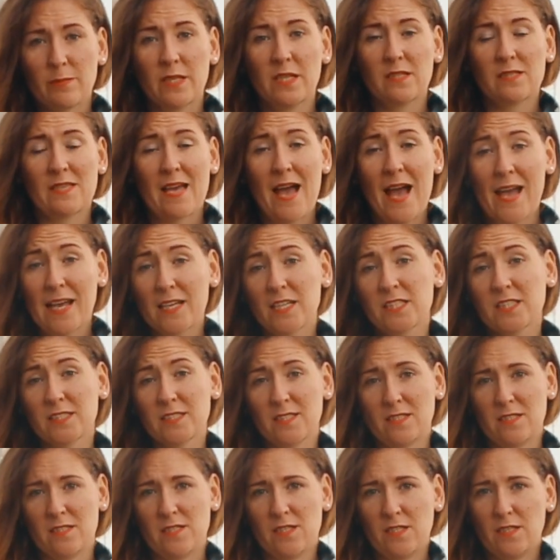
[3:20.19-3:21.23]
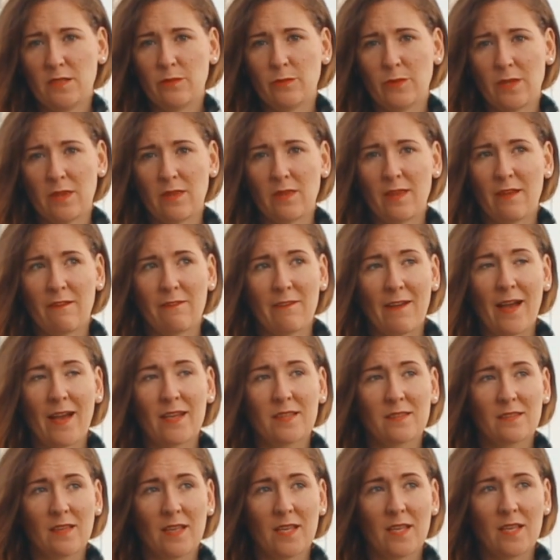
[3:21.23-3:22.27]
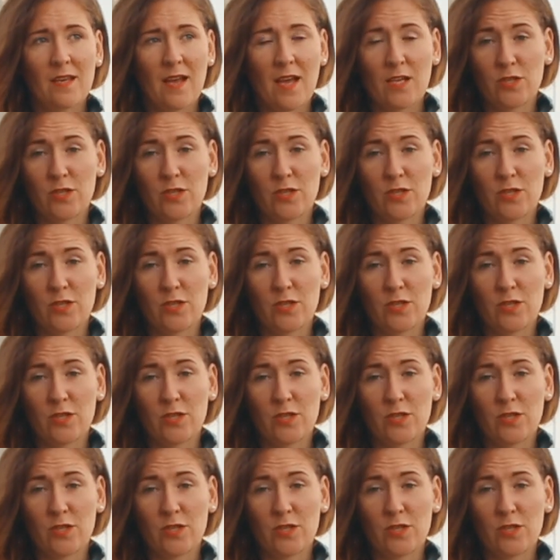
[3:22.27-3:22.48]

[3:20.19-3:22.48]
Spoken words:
because I couldn't deal with the fact that